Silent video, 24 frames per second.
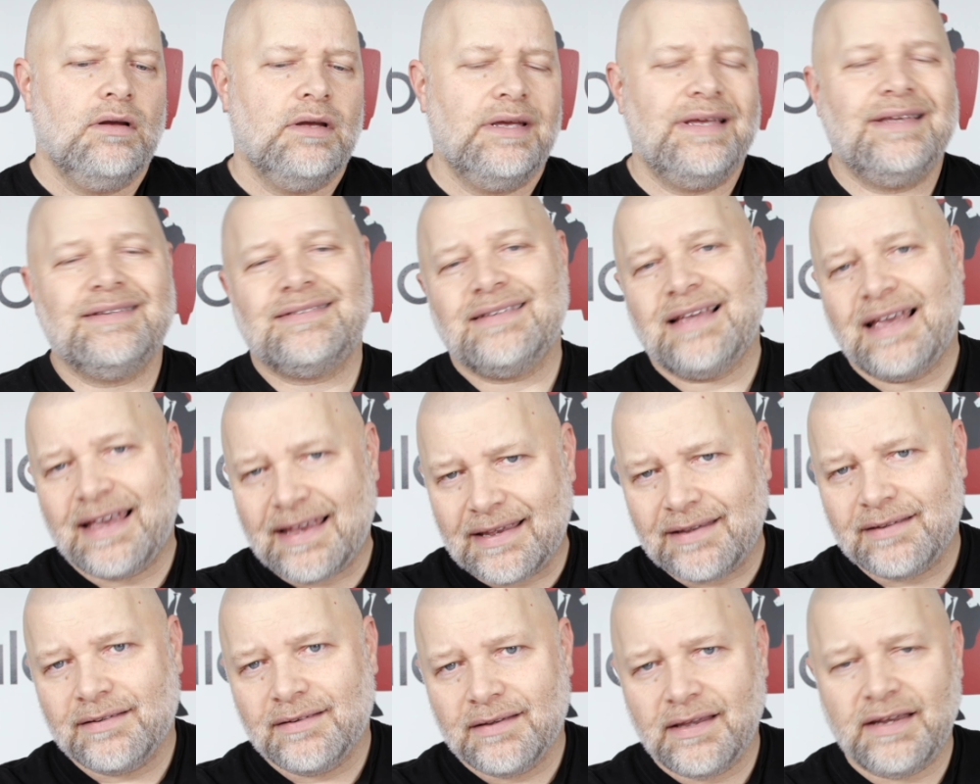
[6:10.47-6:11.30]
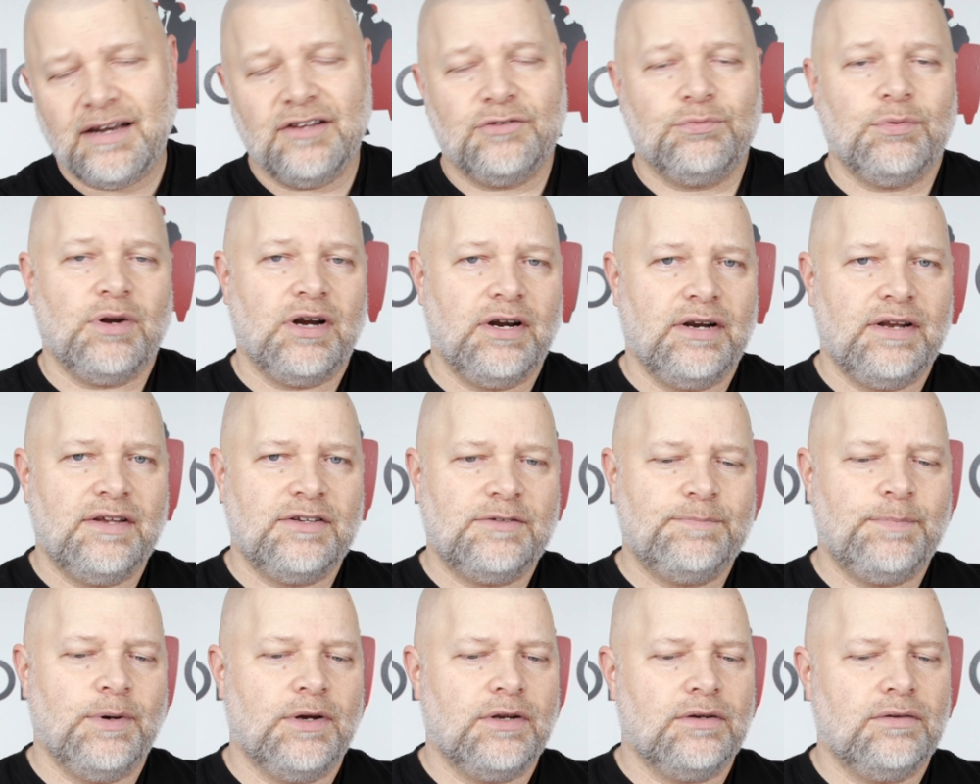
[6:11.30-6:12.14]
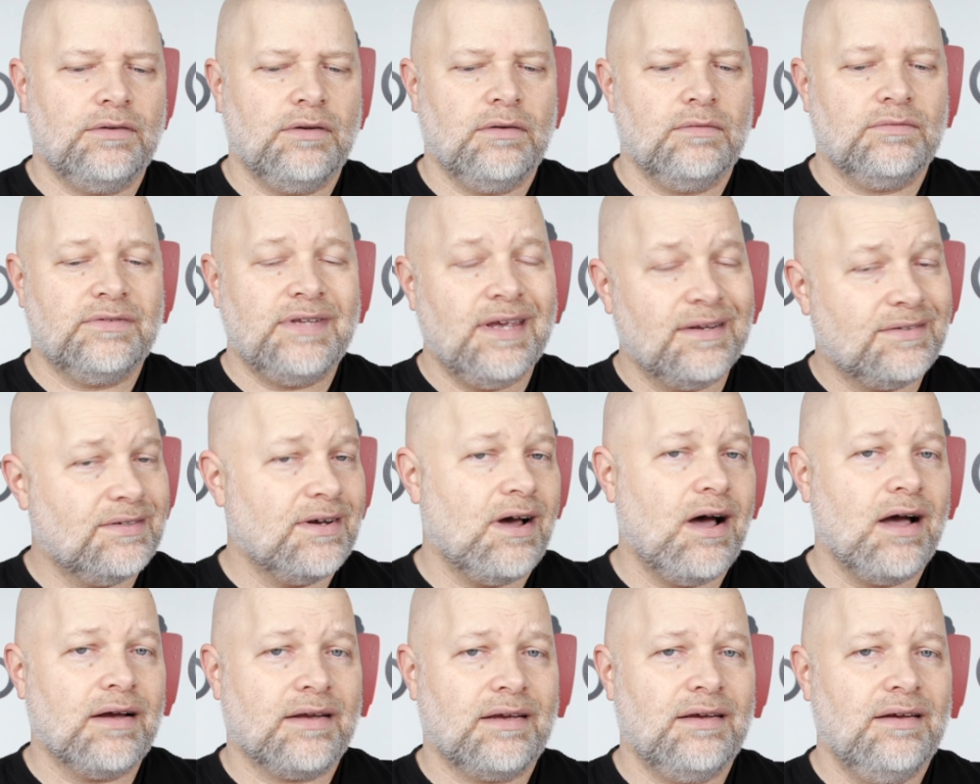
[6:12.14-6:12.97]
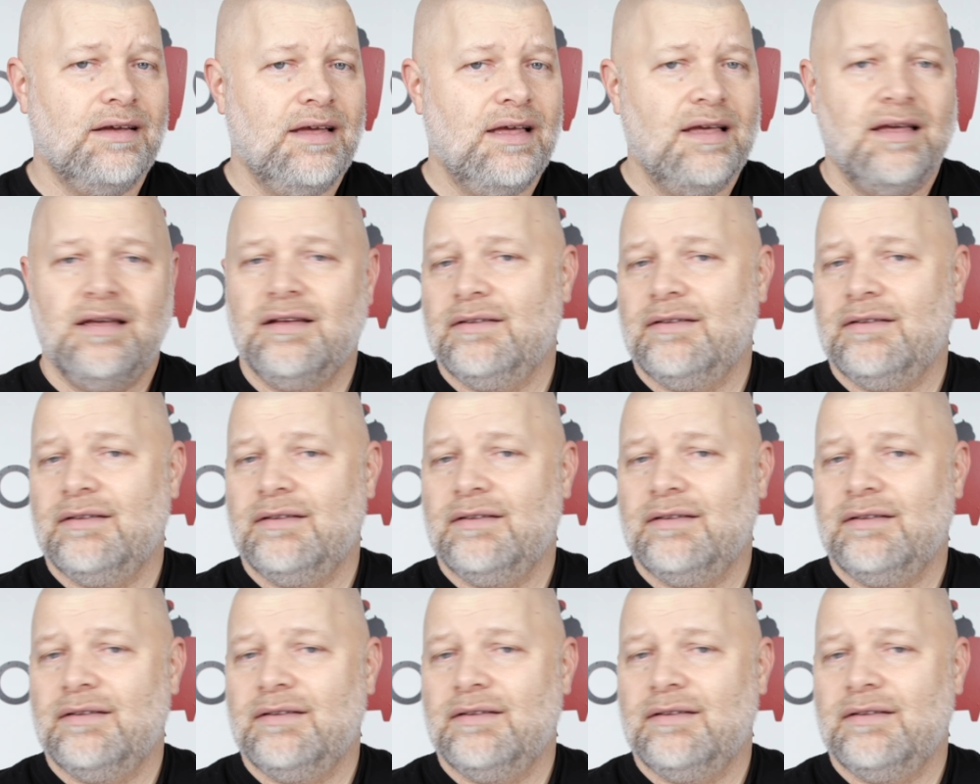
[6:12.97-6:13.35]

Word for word: is eh, it is what it is, but TikTok,